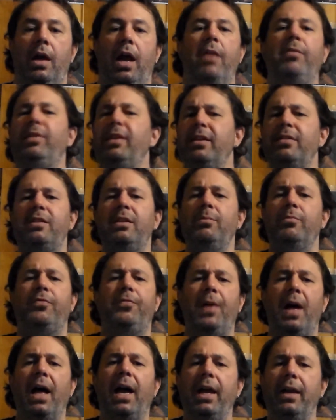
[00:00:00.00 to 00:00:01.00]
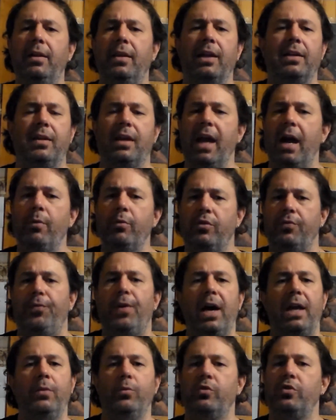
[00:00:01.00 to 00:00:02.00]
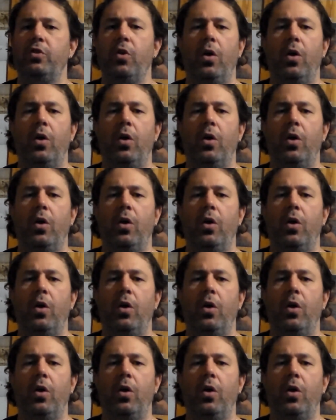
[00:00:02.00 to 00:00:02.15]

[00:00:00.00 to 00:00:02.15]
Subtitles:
Everything seemed fine. Like, the guy was fine.